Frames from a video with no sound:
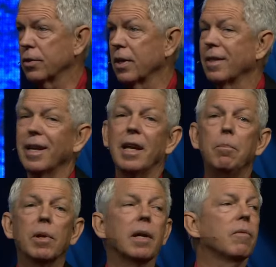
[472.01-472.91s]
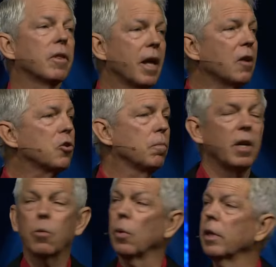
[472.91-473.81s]
said that he believed that that should
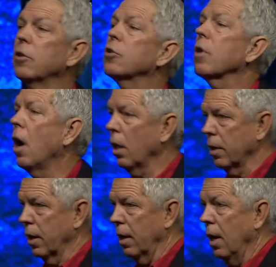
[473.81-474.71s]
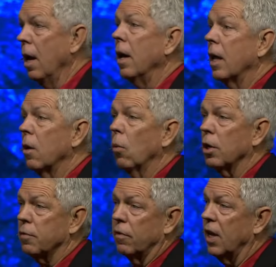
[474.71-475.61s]
be a religious holiday, and it
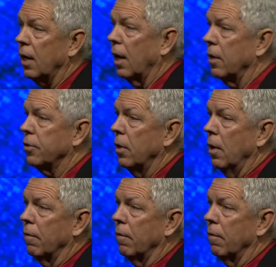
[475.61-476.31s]
was for decades.